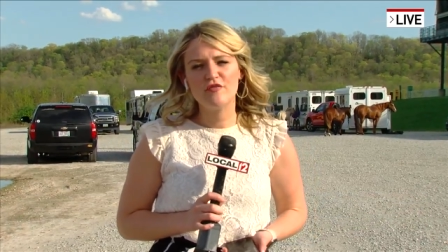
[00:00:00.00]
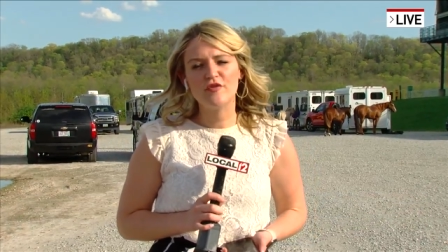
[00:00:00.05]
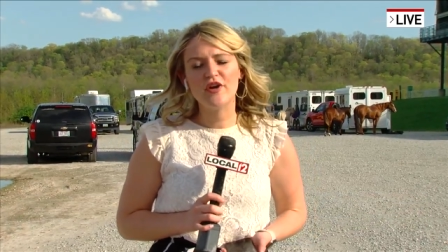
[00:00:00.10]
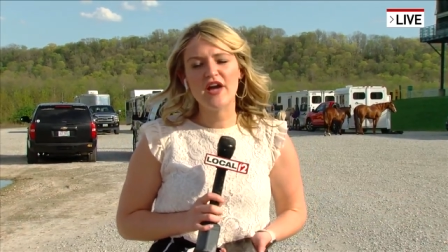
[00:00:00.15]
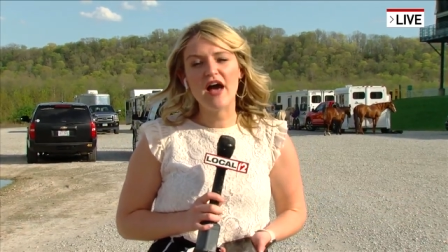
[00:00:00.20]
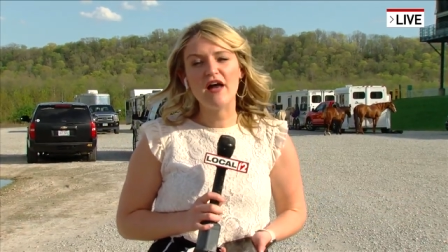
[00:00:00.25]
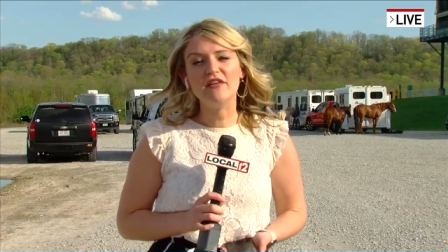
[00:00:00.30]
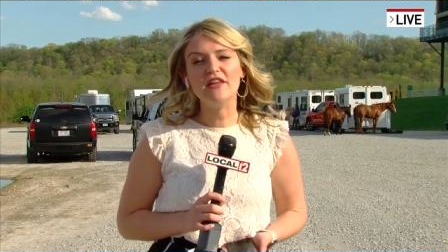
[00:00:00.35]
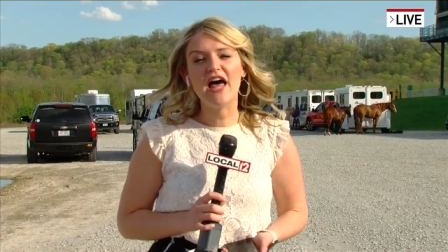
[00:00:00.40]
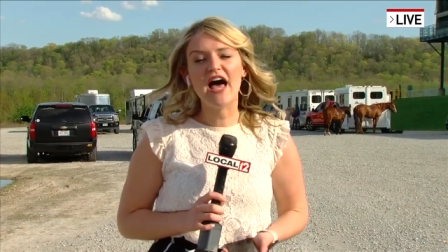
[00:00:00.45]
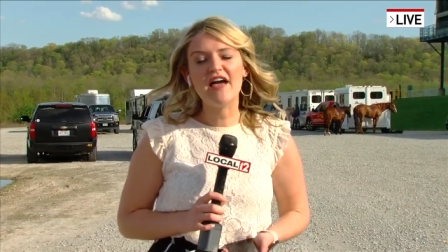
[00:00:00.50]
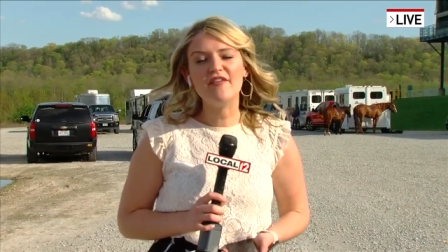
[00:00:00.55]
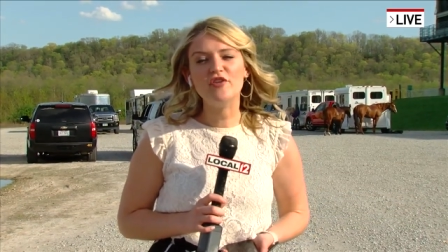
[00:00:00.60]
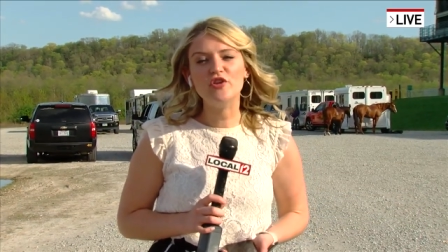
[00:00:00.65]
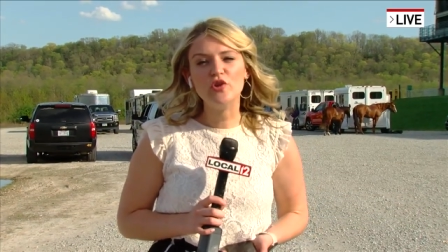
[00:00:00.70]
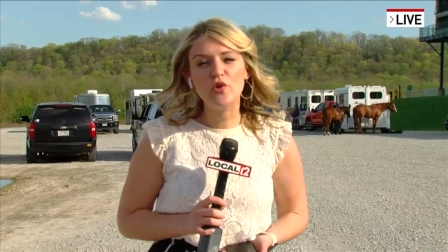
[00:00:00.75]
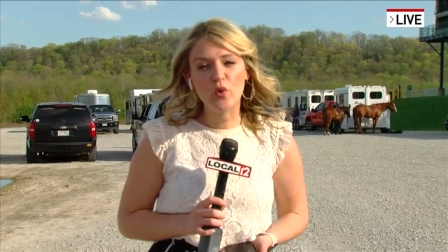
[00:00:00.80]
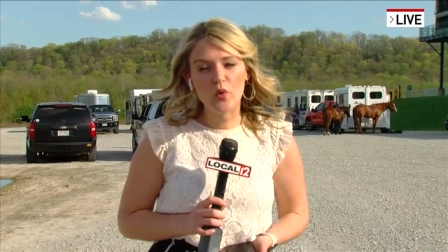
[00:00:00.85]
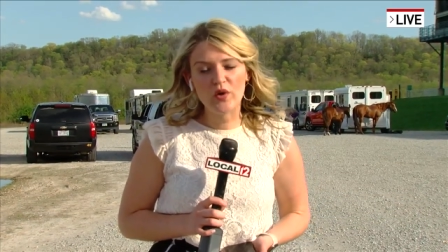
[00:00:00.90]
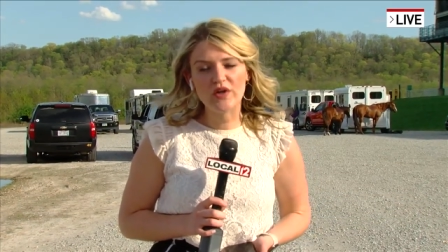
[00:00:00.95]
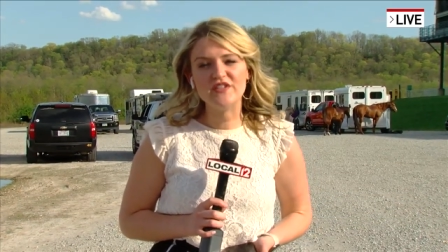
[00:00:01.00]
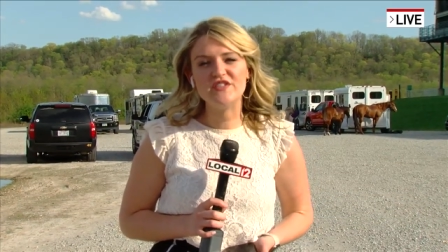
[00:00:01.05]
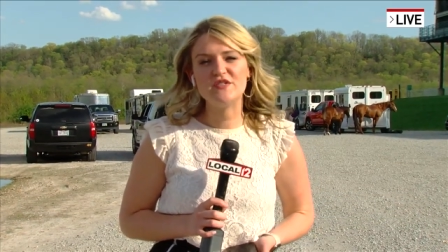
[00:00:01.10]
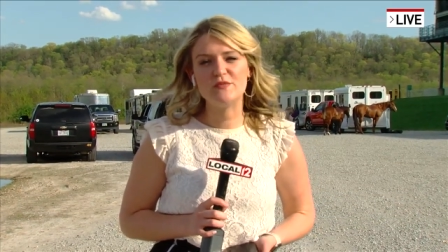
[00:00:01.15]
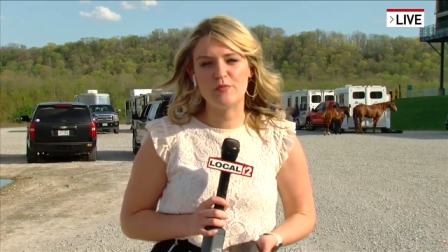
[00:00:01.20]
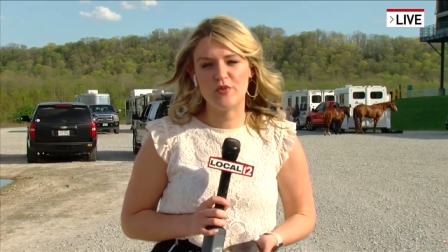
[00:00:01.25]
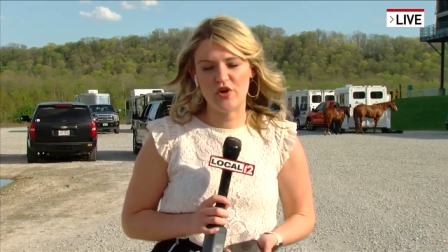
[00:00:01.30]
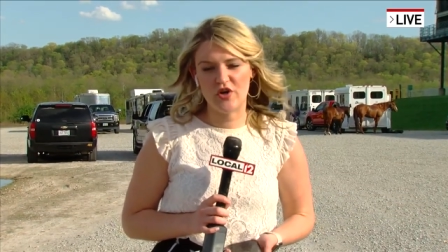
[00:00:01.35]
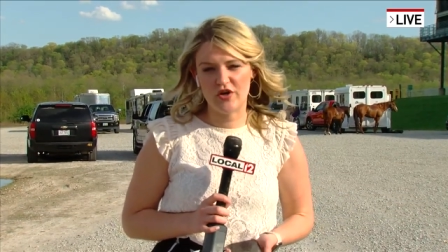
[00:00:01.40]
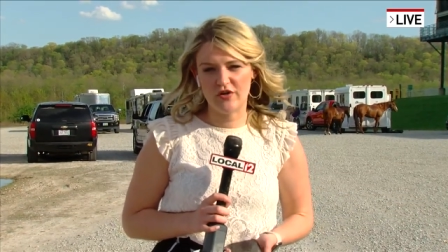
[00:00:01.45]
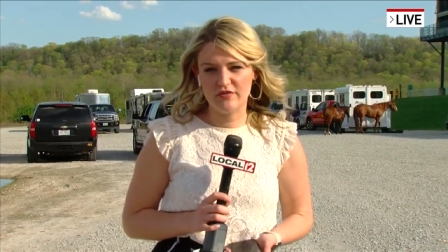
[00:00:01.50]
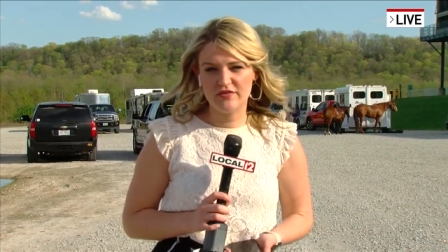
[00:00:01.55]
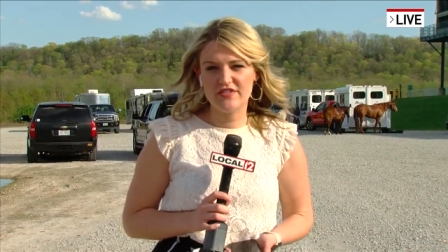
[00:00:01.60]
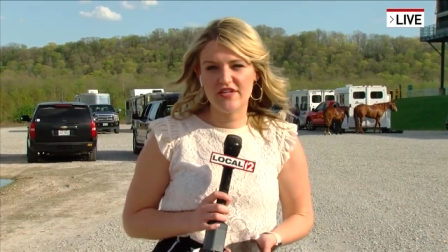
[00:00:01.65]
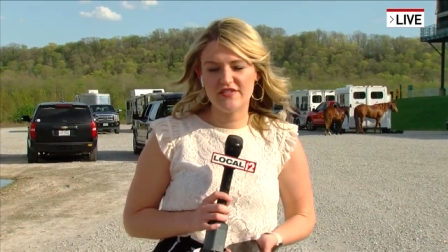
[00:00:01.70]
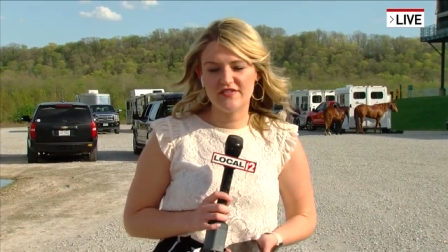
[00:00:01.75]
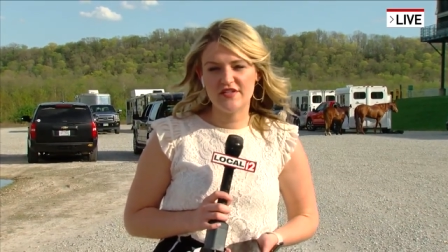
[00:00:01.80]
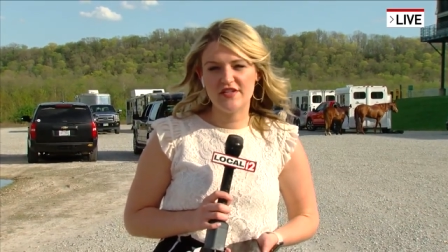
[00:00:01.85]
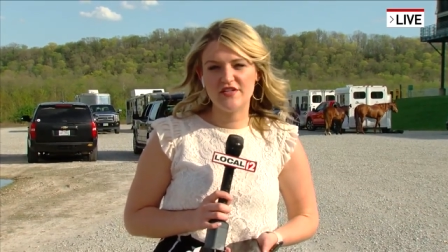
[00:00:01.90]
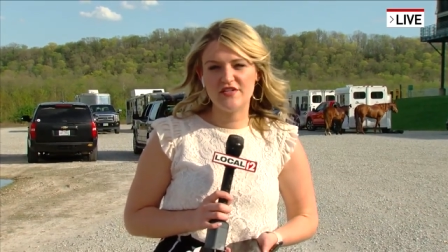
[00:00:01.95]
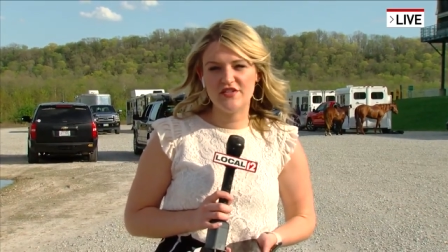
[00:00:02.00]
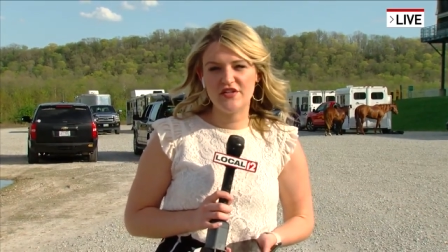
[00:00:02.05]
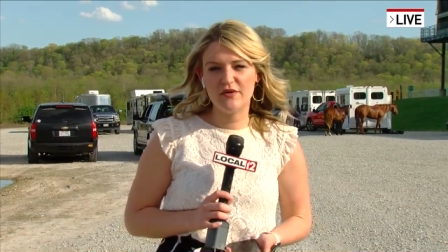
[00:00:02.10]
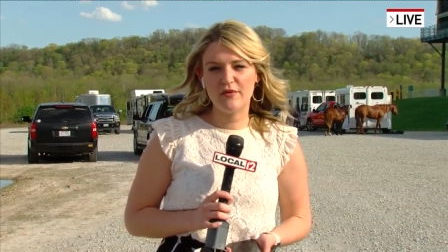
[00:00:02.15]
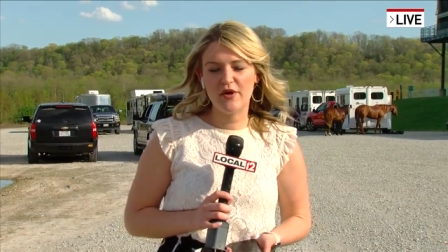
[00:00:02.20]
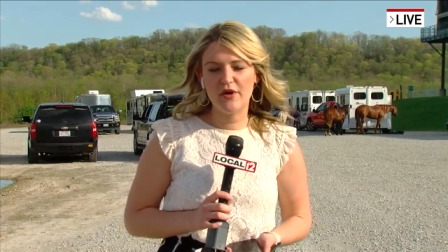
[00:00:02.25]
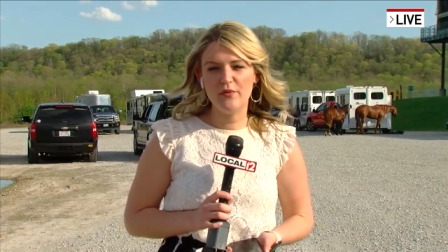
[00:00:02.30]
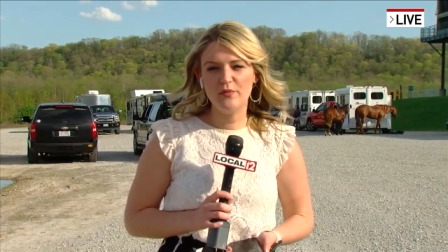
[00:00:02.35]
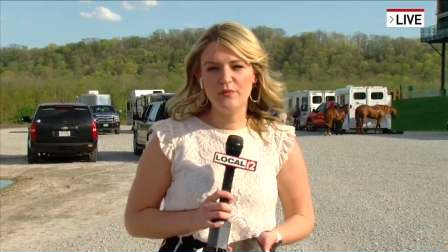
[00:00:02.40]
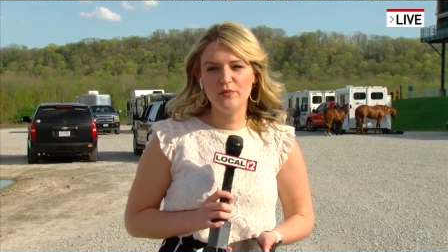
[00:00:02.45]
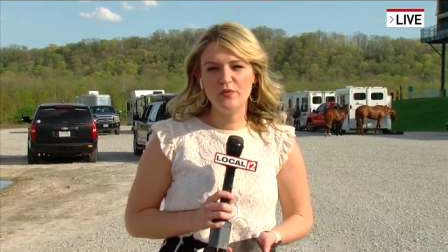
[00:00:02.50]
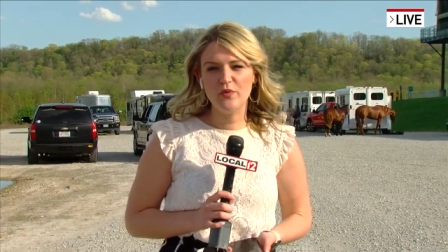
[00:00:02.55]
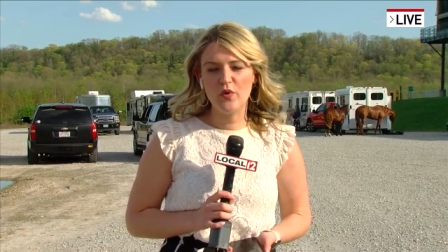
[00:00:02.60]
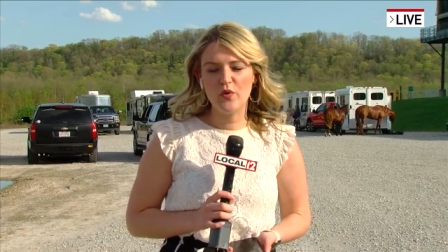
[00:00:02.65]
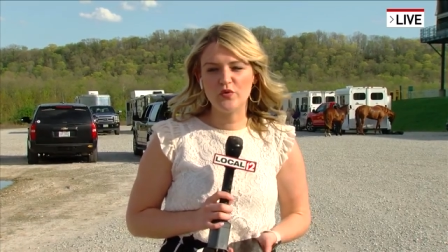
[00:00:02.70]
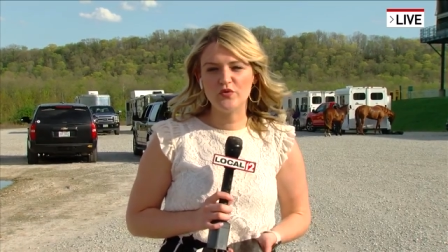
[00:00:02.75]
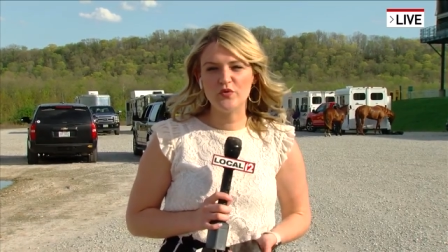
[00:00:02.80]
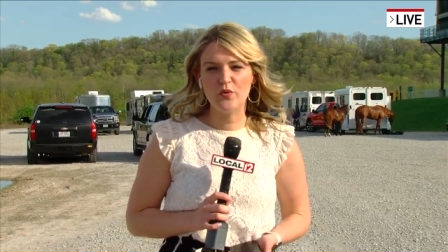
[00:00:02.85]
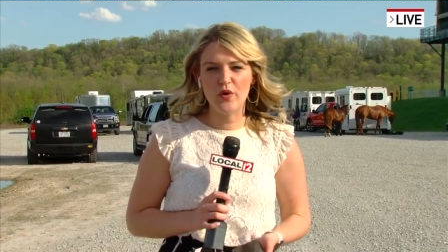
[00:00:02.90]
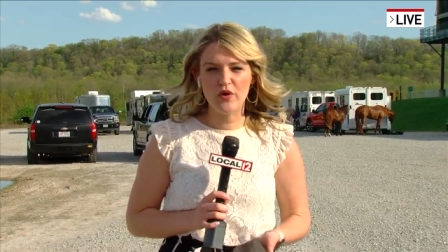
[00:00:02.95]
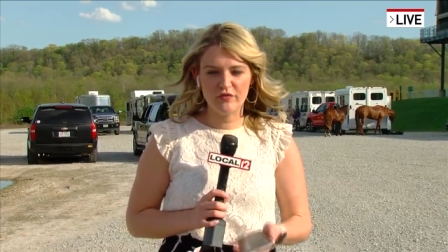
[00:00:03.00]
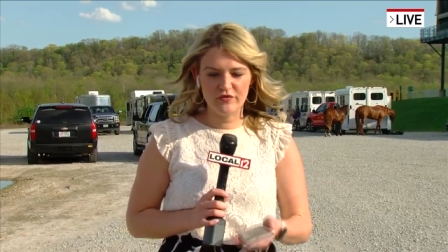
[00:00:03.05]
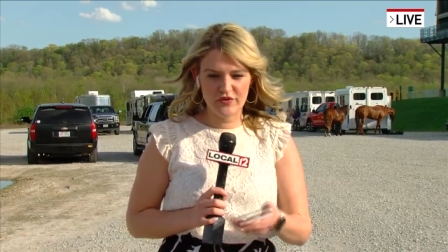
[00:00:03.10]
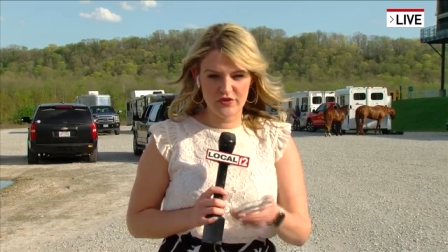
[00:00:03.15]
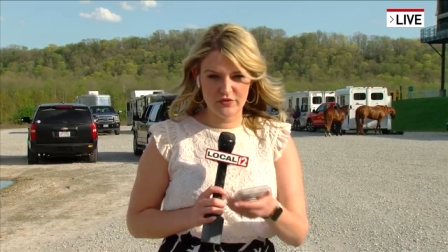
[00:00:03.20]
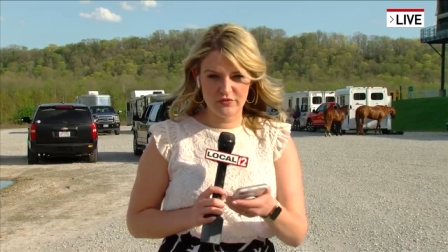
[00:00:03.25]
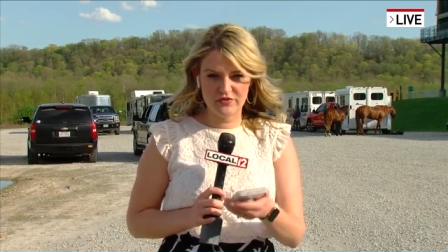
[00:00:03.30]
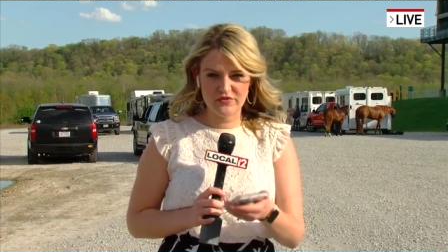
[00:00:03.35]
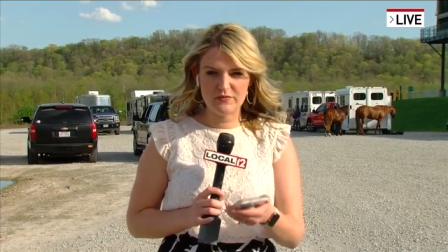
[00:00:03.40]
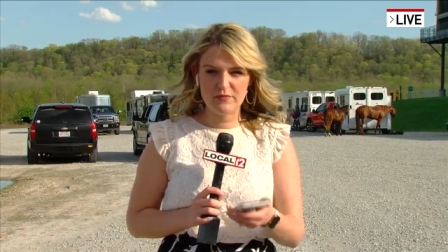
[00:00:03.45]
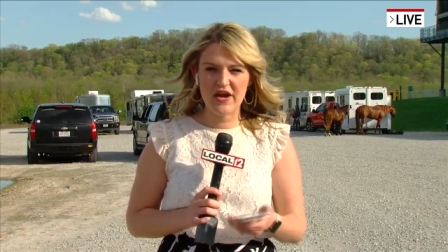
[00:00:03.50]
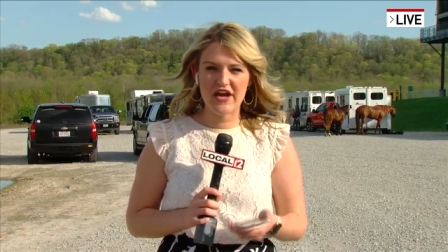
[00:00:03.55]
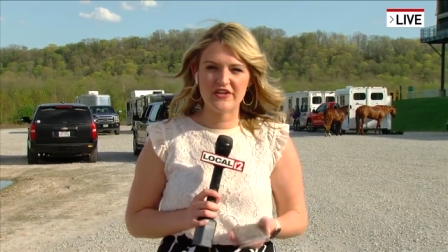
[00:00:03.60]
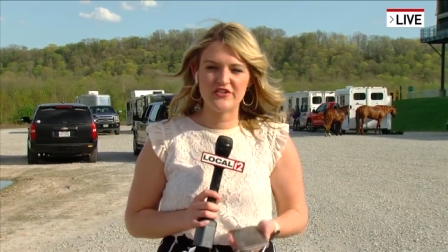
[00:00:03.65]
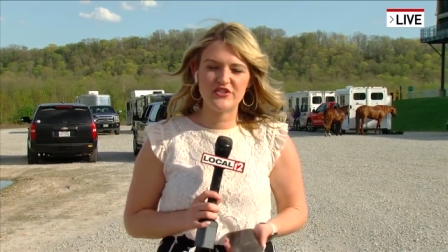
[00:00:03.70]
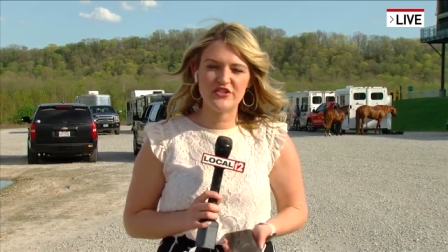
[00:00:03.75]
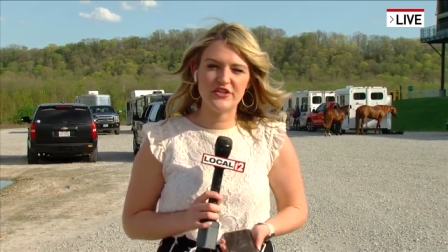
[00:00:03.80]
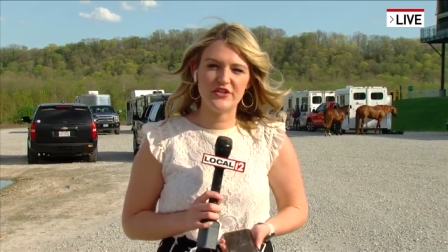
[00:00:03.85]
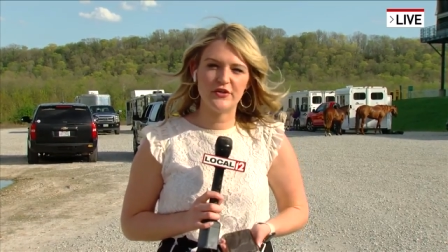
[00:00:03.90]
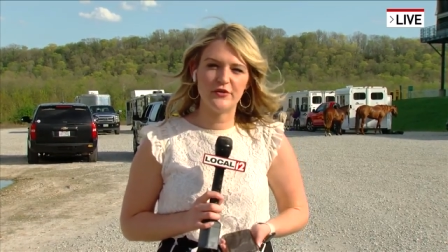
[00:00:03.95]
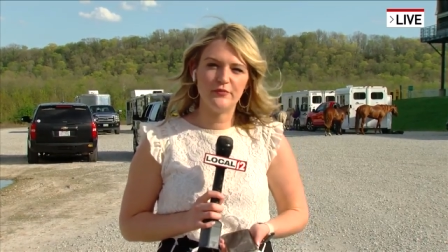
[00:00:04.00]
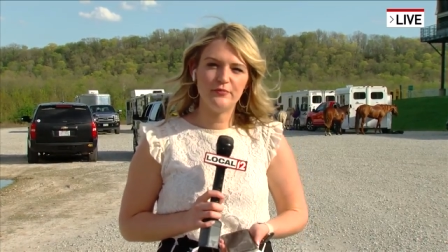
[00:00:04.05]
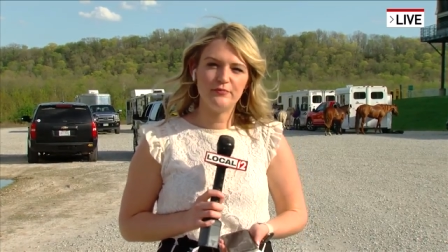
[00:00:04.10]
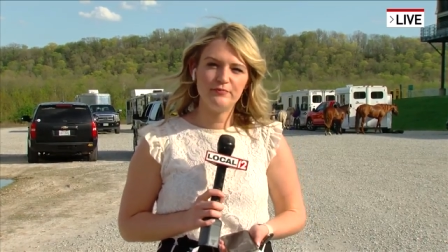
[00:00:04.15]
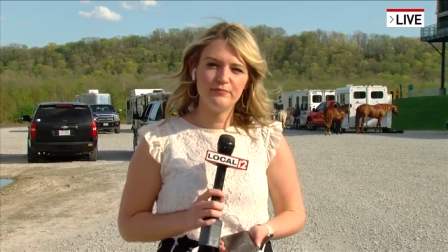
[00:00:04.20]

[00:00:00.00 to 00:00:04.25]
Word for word: For now, live in Lawrenceburg, Tessa DiTirro, Local 12 News. Back to you.